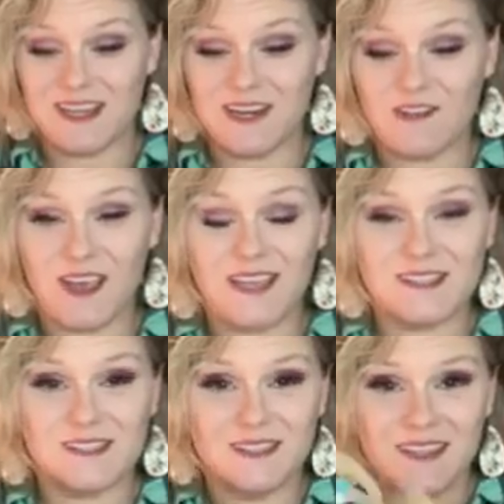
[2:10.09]
And now,
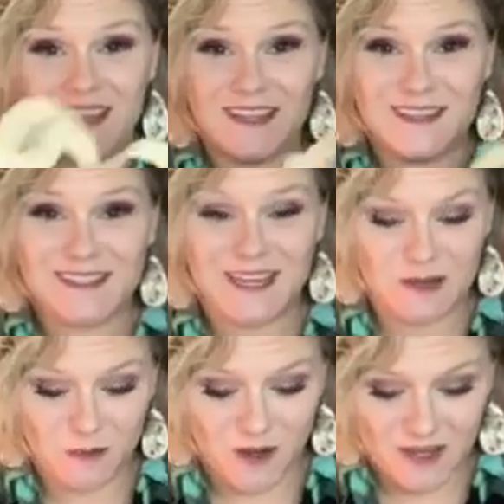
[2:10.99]
guys, you take it
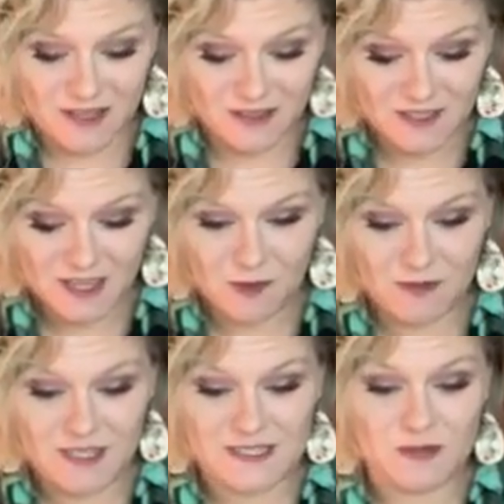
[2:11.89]
apart and look how
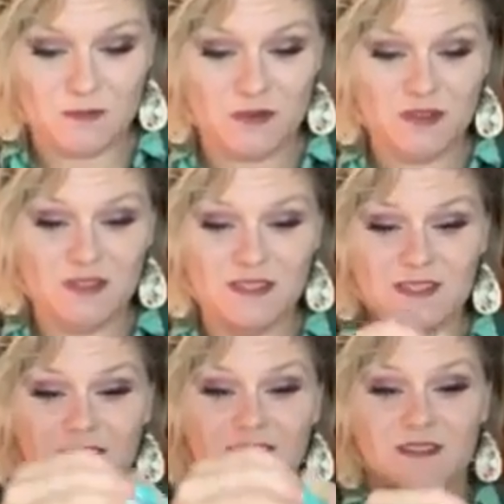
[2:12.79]
many simple
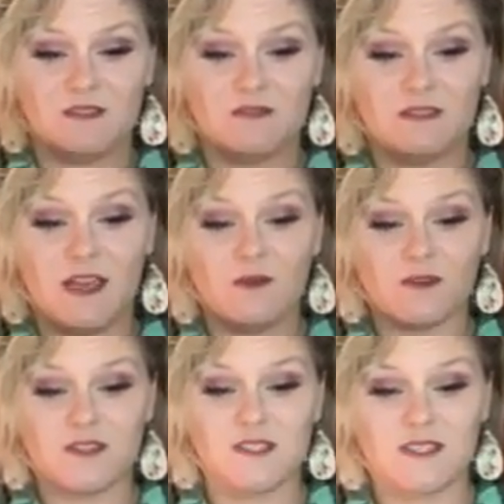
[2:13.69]
little
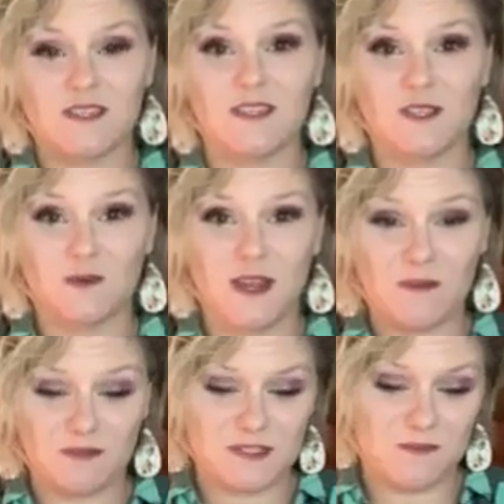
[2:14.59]
flowers you were
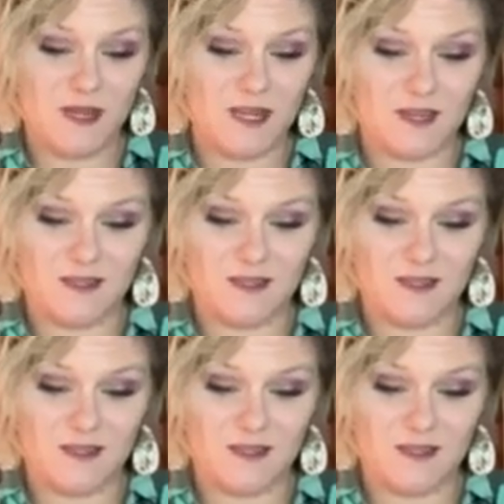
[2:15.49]
able to make.